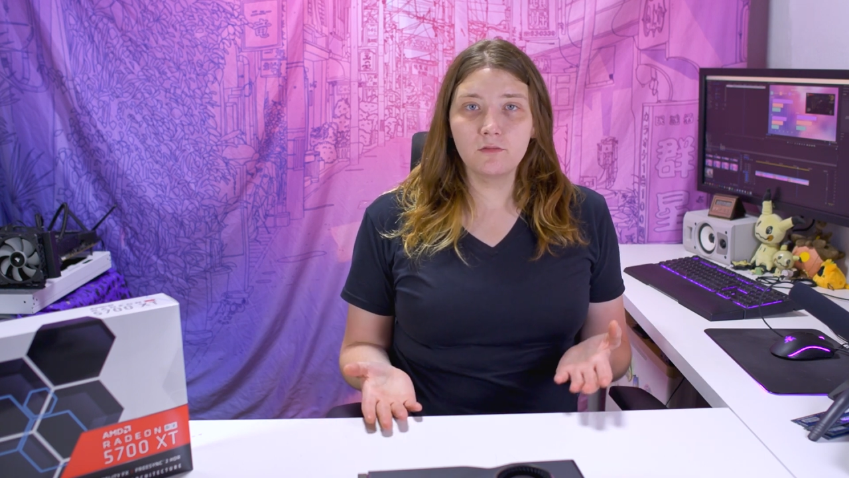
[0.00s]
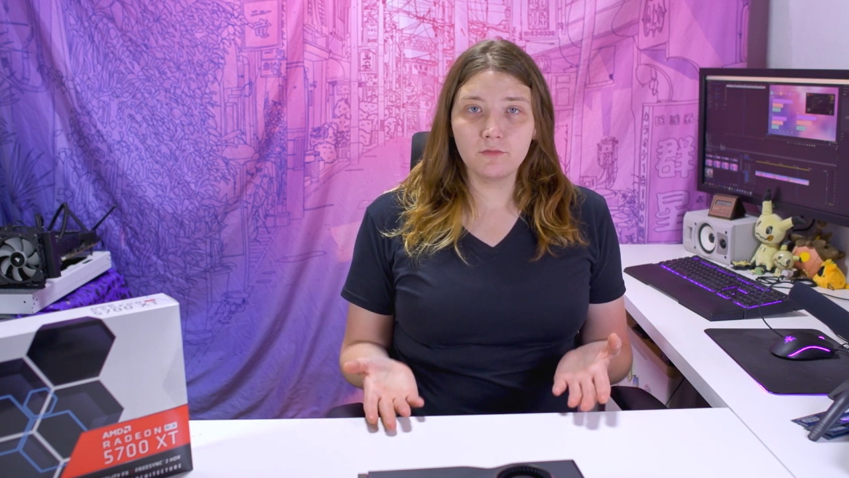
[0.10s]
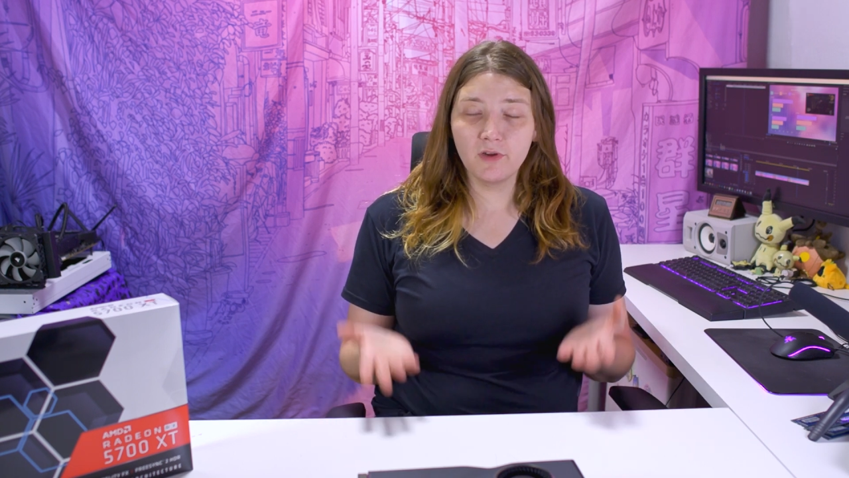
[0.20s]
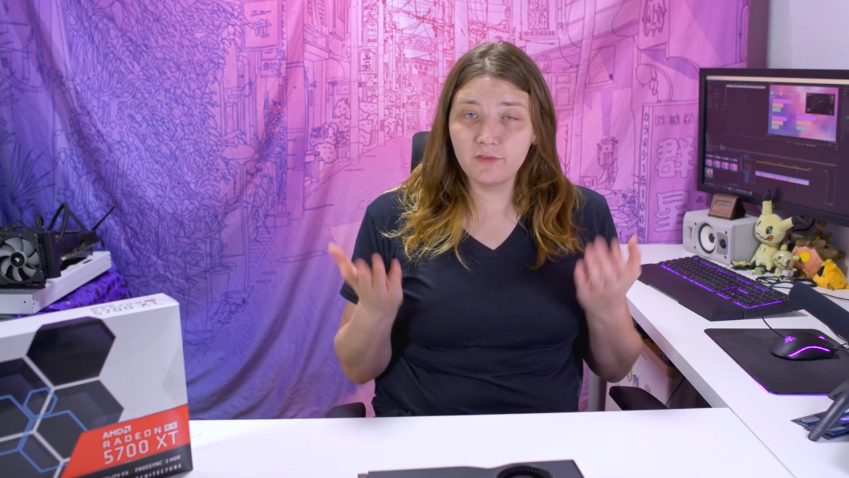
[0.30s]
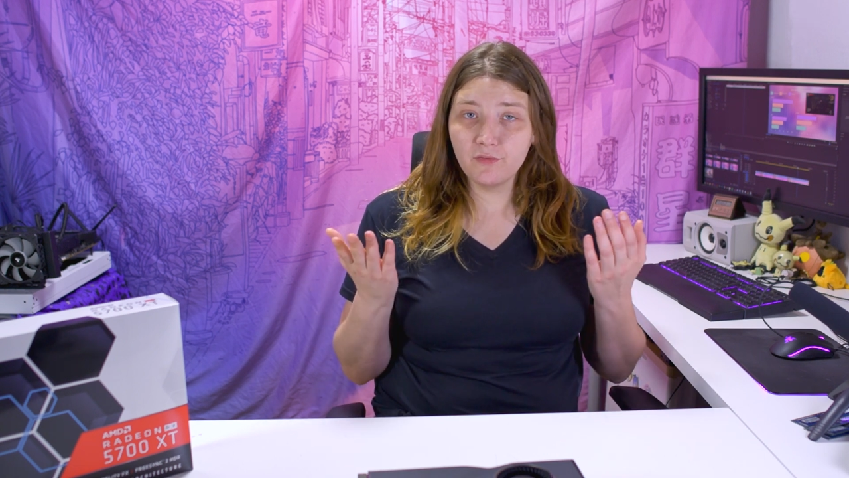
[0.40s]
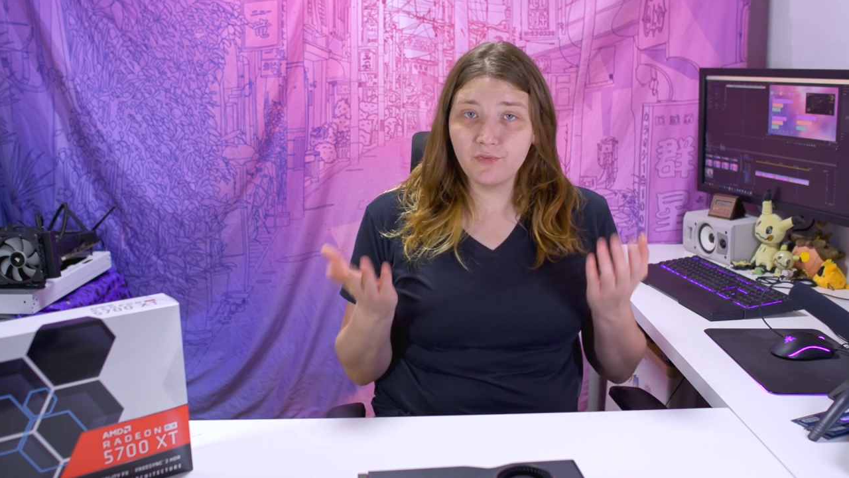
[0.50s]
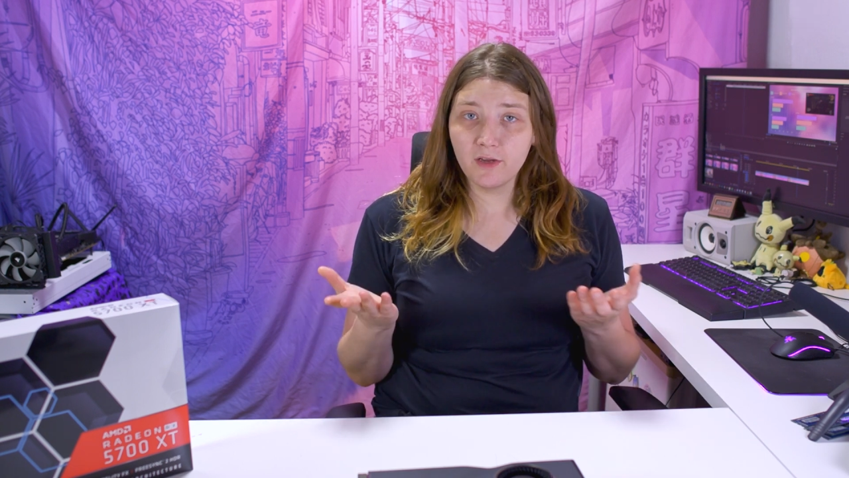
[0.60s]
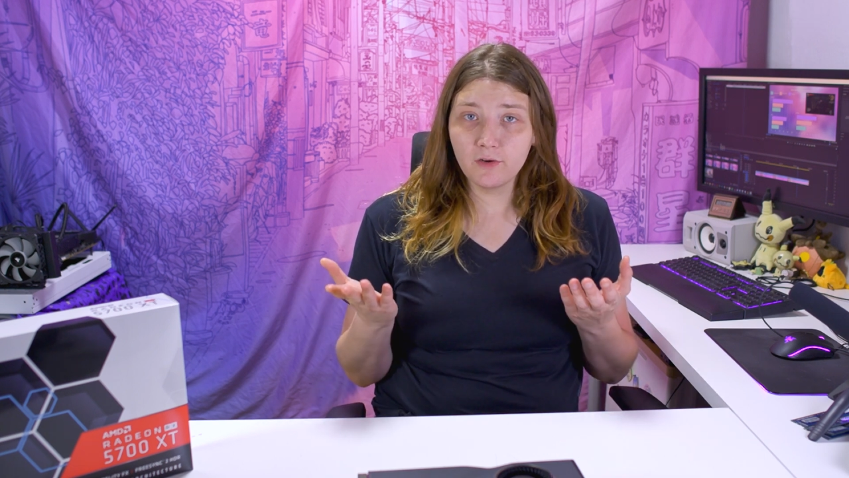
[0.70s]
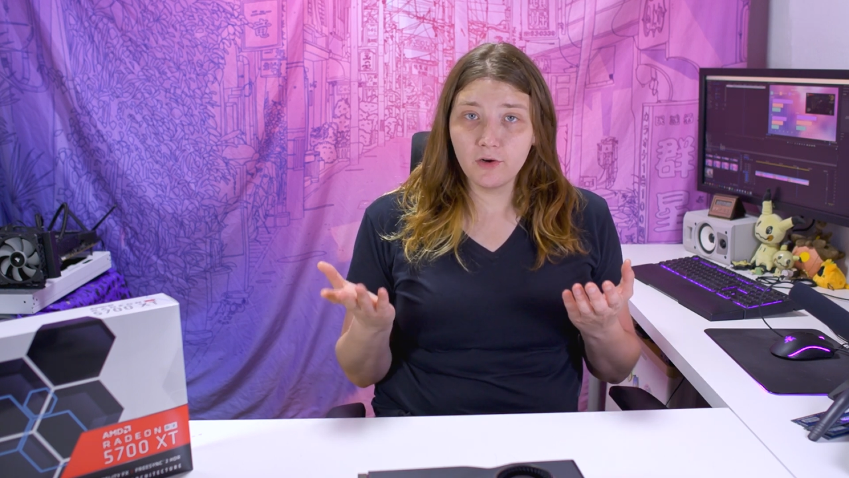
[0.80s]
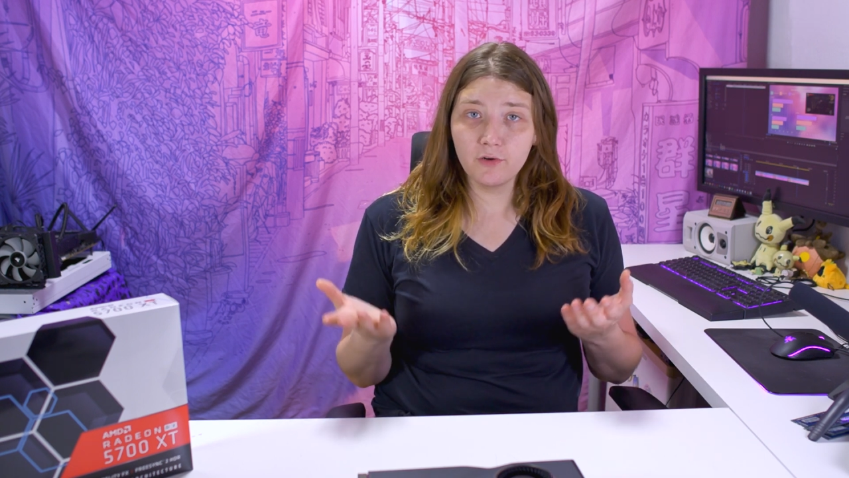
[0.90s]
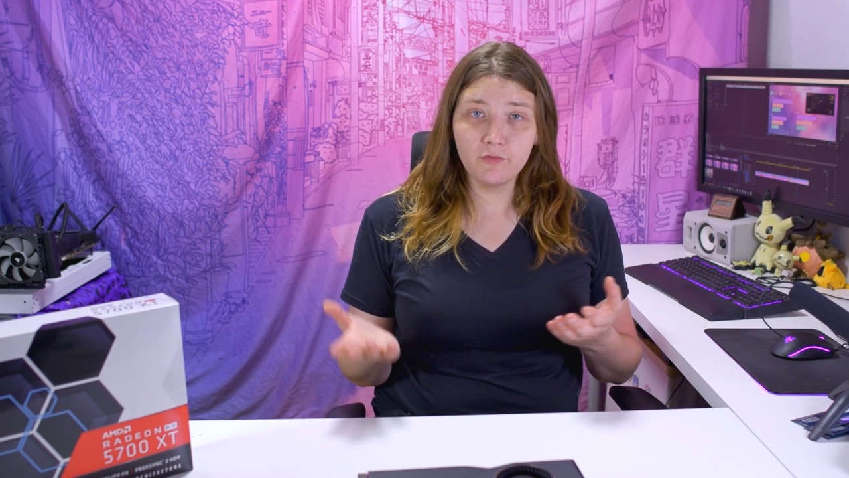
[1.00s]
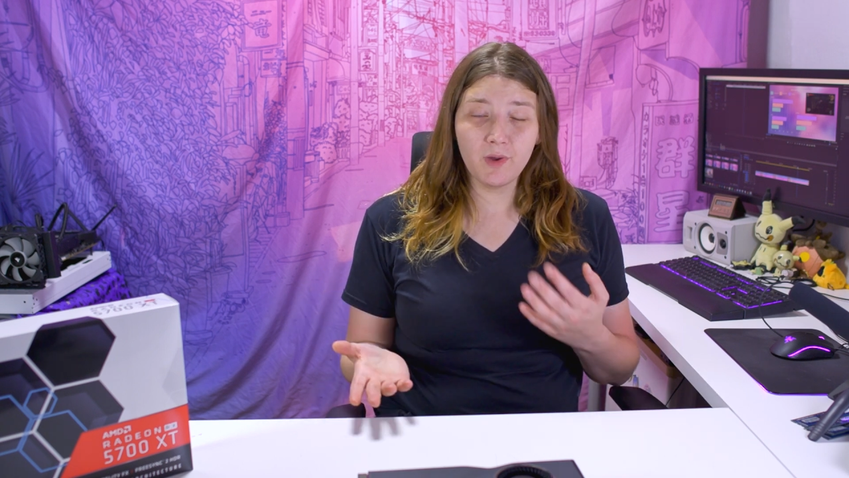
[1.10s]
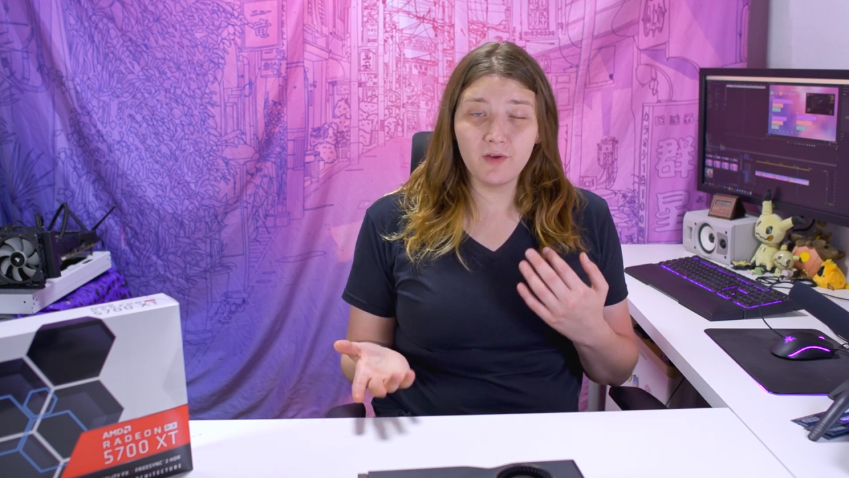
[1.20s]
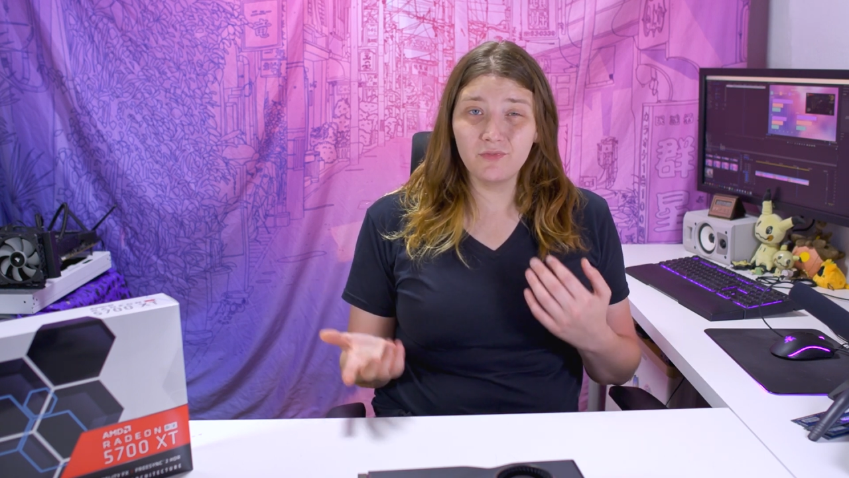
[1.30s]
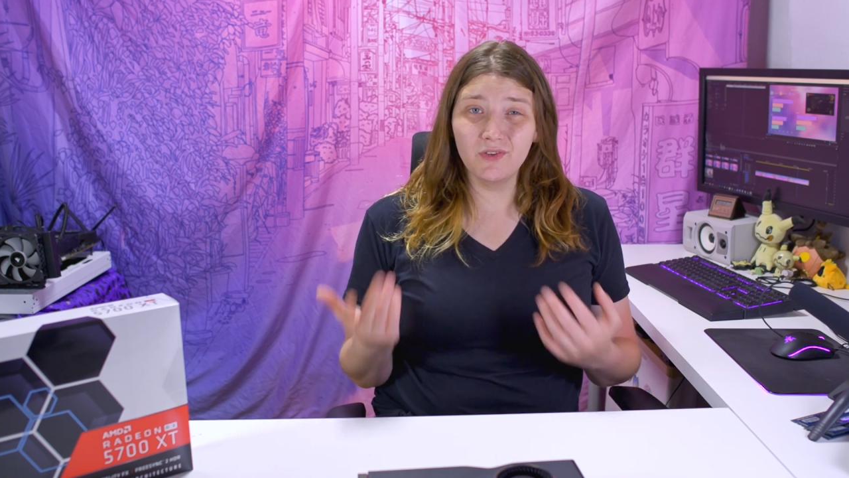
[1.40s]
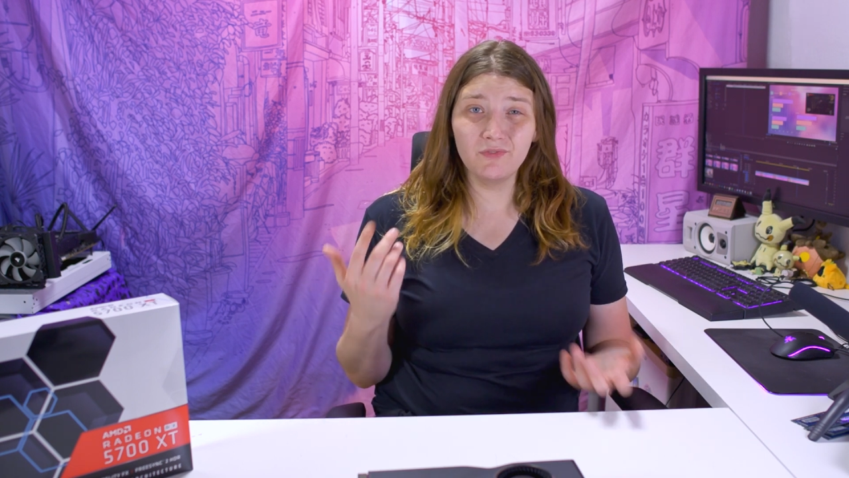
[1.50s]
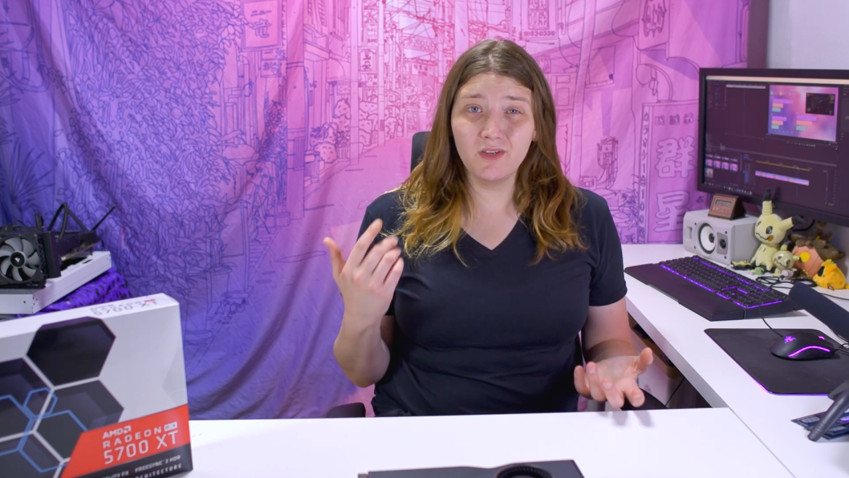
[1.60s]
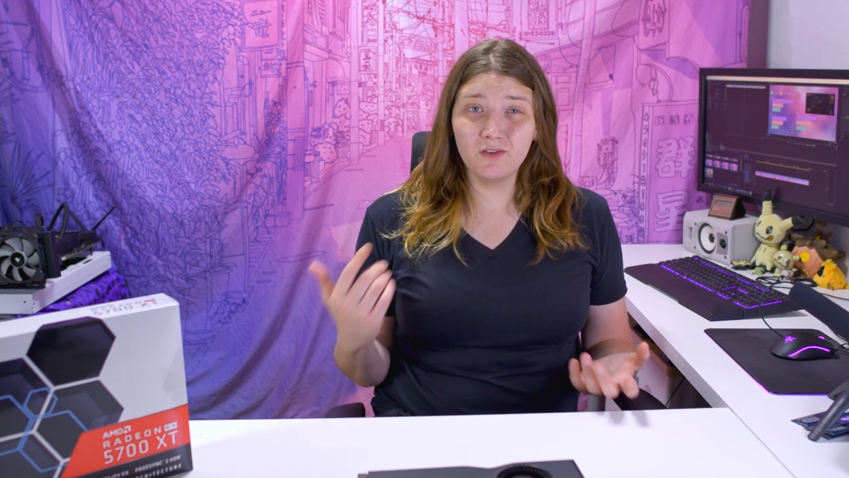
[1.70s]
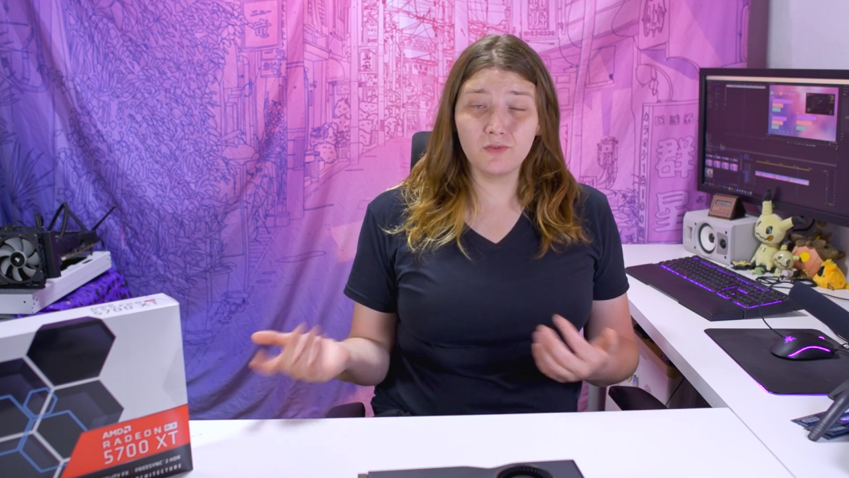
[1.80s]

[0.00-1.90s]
raise the fan curve about 15